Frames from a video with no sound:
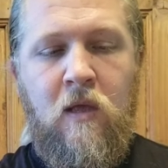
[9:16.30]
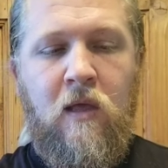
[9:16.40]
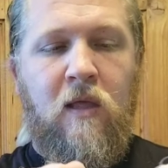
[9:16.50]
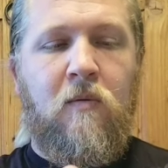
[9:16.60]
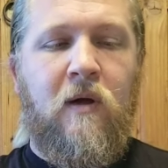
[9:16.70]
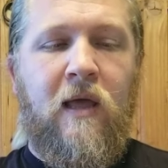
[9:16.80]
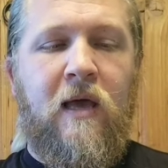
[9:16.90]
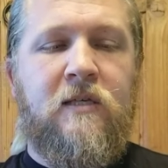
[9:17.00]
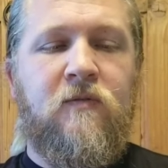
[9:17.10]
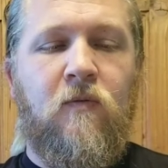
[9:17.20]
Then we're going to
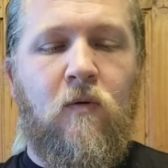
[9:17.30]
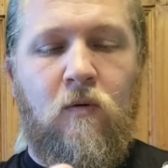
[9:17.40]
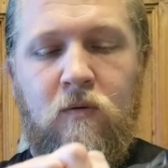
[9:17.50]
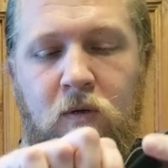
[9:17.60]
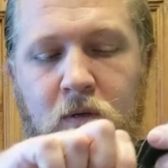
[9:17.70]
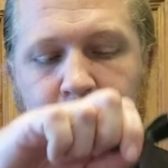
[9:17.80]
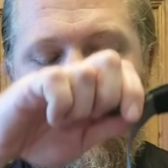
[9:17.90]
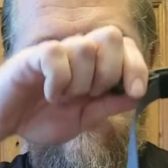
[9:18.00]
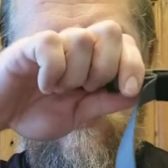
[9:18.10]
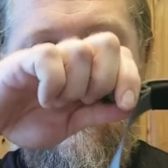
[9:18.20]
S-fold
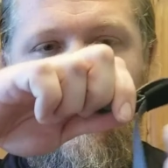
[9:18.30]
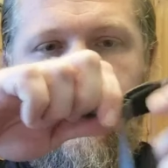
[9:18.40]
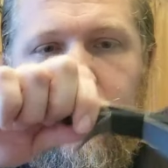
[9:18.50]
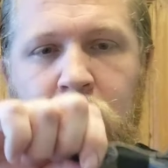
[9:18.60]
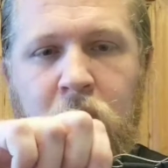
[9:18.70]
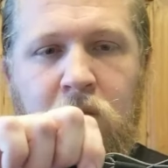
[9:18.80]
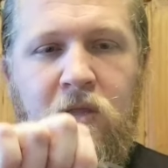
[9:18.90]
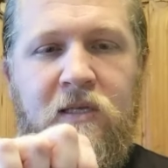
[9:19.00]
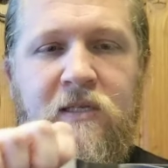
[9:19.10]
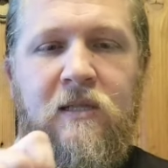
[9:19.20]

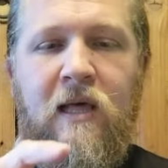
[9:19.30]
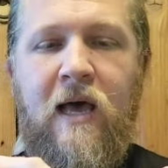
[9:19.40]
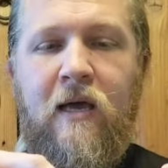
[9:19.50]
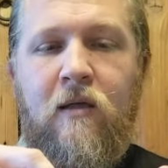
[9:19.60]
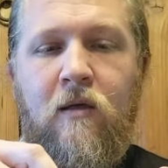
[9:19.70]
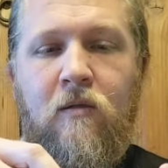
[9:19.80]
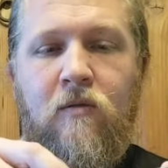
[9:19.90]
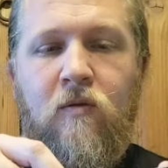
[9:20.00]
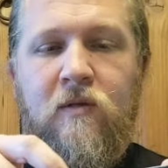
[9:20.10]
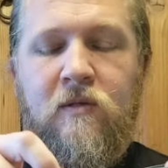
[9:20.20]
this slack through
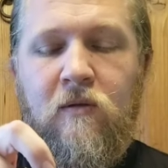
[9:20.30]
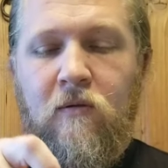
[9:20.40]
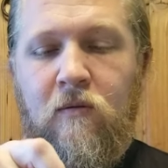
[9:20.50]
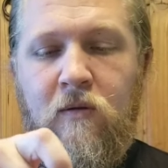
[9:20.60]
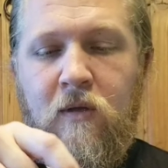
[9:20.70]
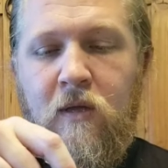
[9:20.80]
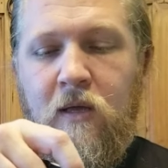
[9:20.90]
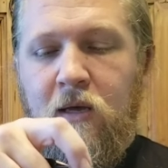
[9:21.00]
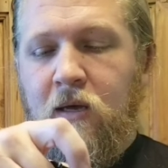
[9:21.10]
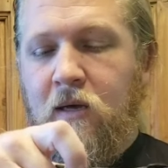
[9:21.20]
this little
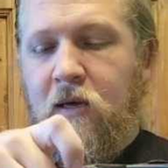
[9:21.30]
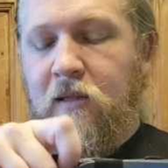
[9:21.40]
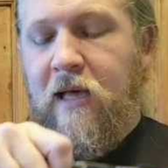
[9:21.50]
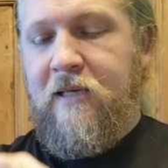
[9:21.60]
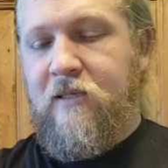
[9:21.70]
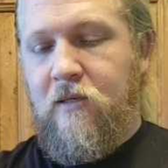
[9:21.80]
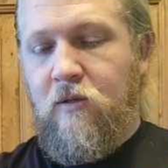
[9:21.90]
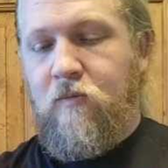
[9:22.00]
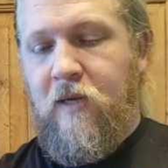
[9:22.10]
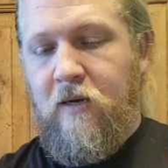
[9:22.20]
elastic
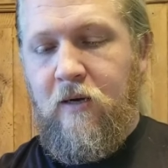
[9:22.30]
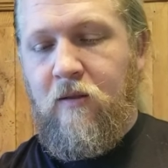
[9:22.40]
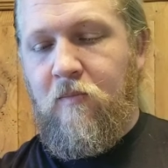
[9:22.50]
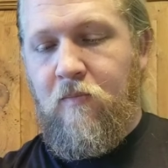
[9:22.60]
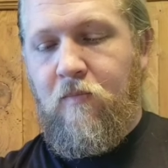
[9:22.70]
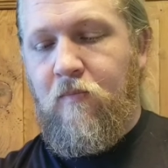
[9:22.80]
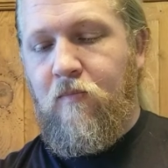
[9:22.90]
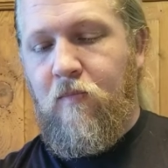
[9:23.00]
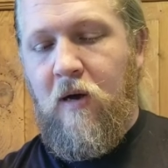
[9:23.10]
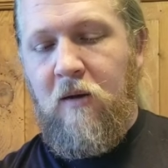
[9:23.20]
loop down here on the
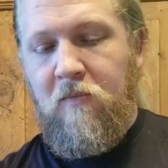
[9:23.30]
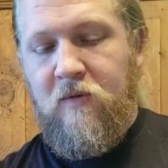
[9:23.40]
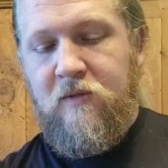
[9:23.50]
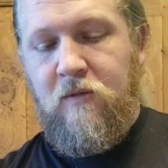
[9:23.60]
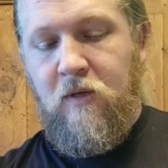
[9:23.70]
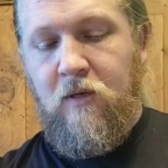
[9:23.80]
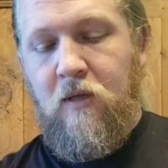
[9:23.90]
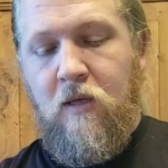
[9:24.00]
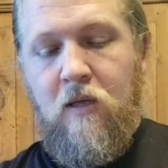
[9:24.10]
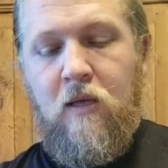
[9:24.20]
bottom of the sling.
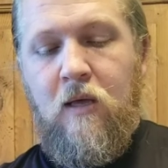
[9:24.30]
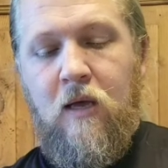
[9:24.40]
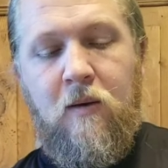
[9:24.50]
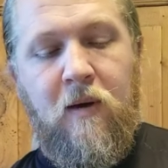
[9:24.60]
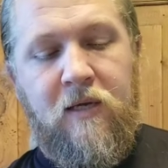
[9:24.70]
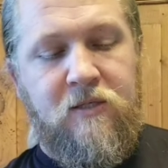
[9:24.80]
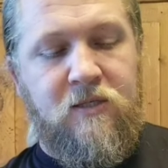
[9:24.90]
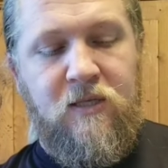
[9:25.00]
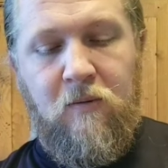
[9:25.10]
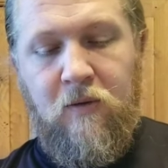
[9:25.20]
I usually just
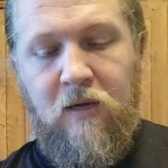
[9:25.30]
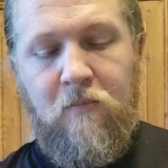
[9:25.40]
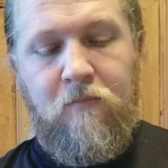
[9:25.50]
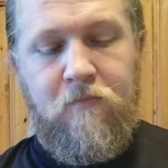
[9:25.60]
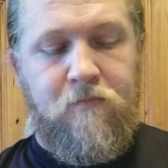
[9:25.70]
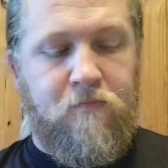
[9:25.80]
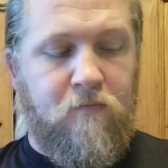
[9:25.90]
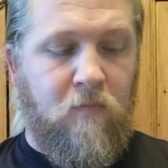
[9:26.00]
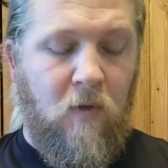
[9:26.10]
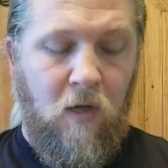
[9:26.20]
double it up
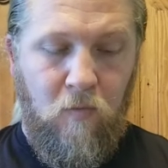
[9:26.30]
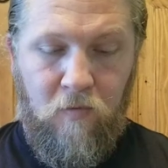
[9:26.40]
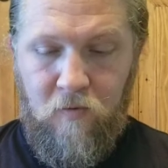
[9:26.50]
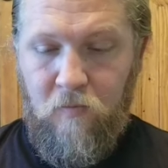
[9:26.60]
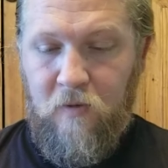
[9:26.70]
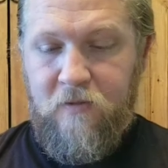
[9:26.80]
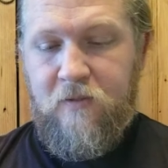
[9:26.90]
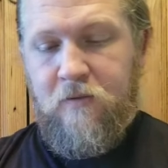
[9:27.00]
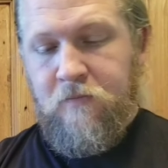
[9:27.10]
all the way through once,